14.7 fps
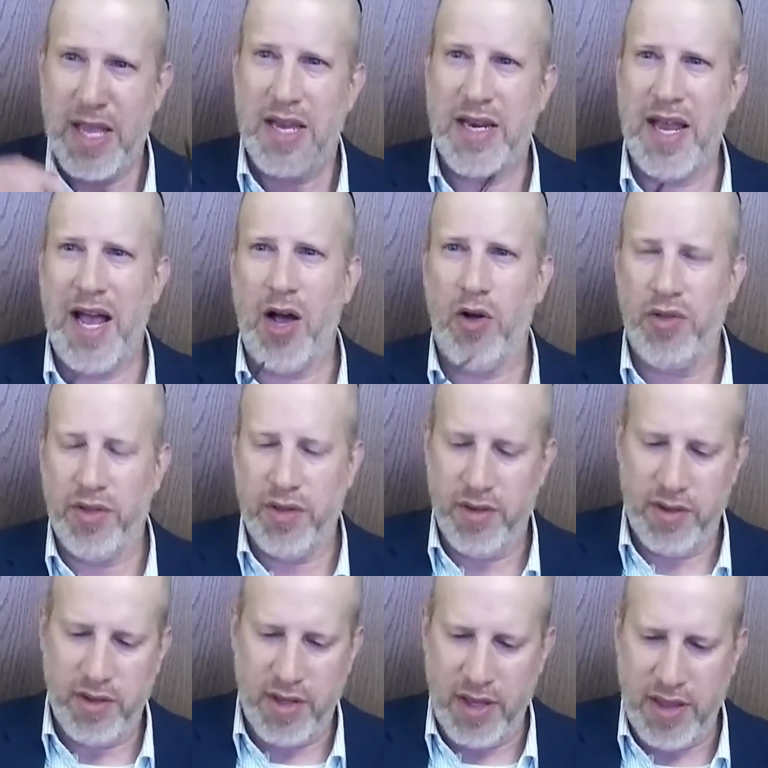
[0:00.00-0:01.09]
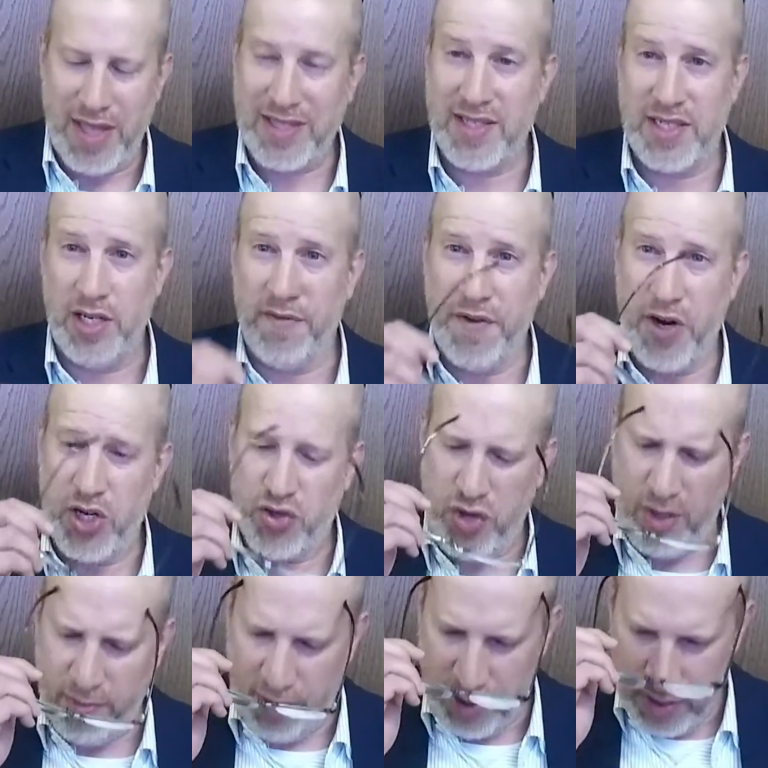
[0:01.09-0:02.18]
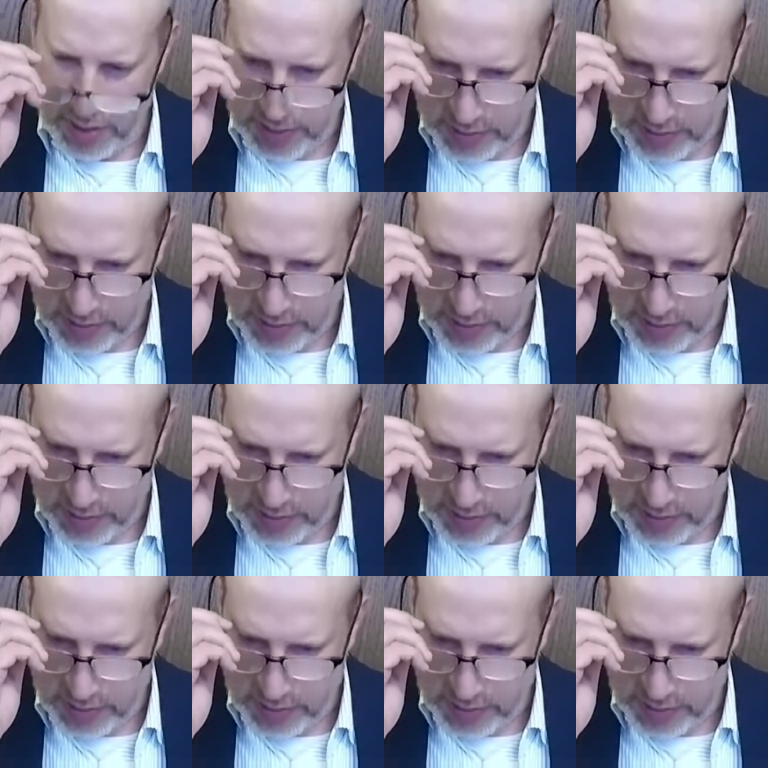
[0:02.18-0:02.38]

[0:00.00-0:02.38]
Now, that's still very troubling.